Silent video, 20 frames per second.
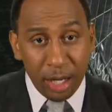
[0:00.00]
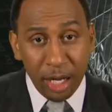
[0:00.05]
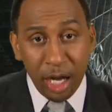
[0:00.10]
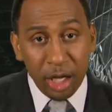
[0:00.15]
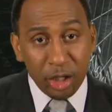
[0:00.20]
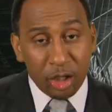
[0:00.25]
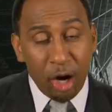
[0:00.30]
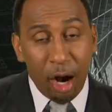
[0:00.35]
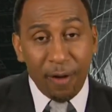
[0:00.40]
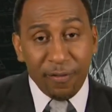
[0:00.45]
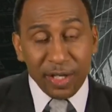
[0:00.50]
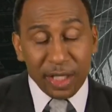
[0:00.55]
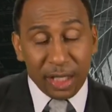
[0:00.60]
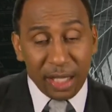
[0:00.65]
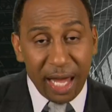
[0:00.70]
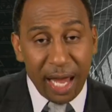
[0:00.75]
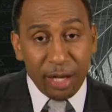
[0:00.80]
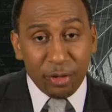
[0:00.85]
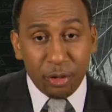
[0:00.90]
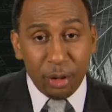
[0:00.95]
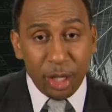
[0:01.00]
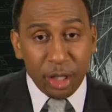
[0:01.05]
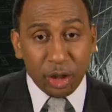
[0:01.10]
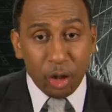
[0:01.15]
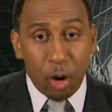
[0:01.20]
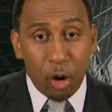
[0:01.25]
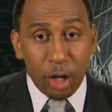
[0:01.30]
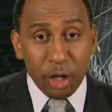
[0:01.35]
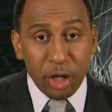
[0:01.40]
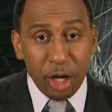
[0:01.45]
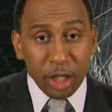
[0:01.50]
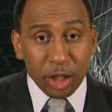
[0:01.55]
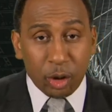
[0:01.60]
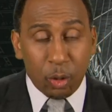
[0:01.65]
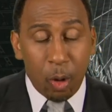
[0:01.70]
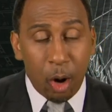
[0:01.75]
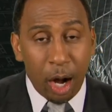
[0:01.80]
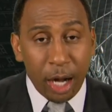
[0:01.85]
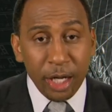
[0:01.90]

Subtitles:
Jarvis Landry is on your squad,